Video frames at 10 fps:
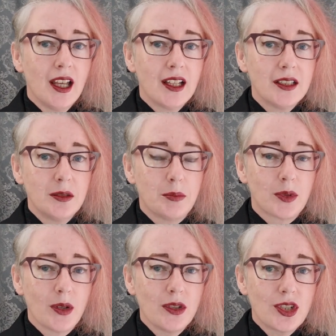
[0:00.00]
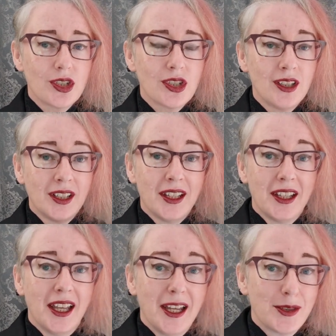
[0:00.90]
A little brooch
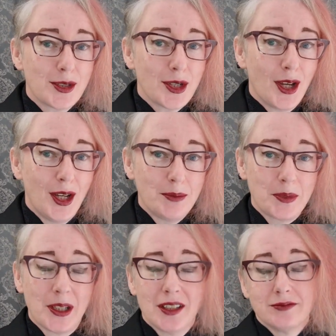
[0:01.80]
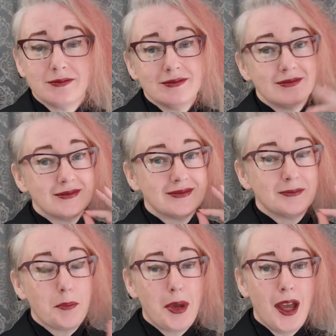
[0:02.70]
at the top,
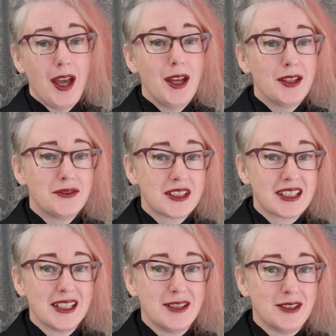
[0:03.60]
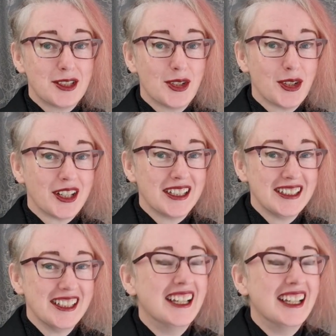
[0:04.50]
perfectly Victorian.